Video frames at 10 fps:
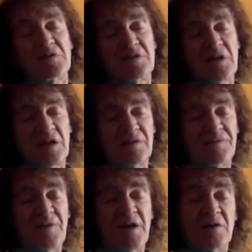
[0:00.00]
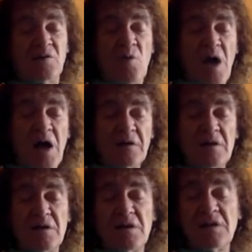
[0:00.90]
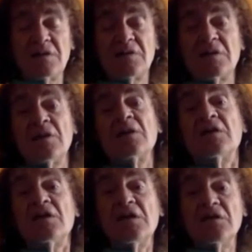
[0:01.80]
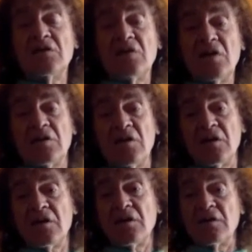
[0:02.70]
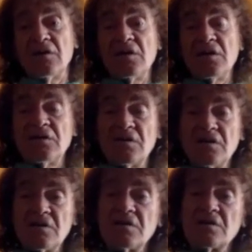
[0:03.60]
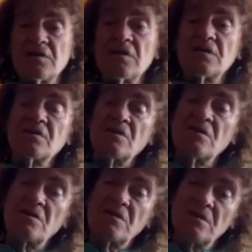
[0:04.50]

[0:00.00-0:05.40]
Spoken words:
self. And one is internal. It is the